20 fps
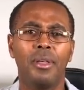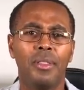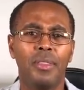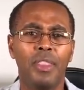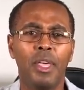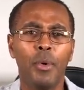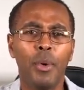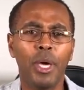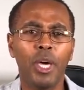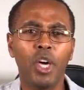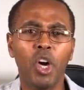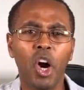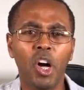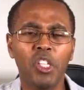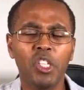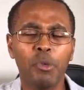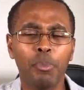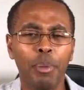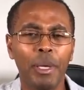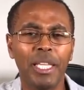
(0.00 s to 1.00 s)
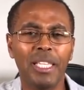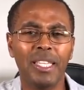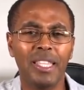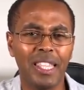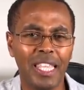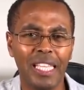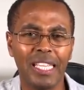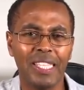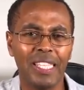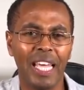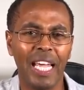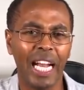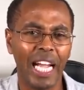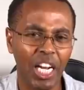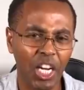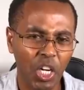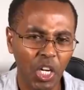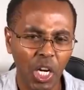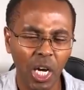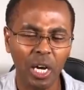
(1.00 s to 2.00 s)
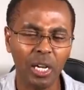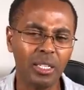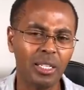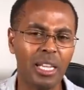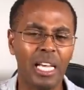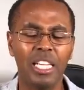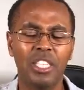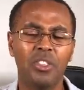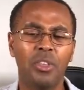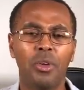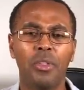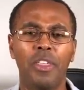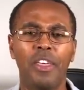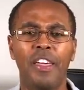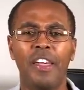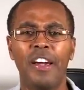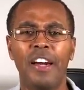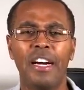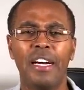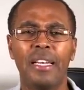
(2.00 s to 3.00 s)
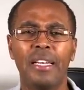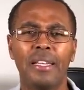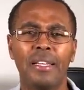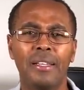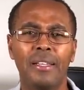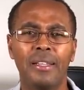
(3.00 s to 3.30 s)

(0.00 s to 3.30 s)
the way God speaks things that are not as though they are.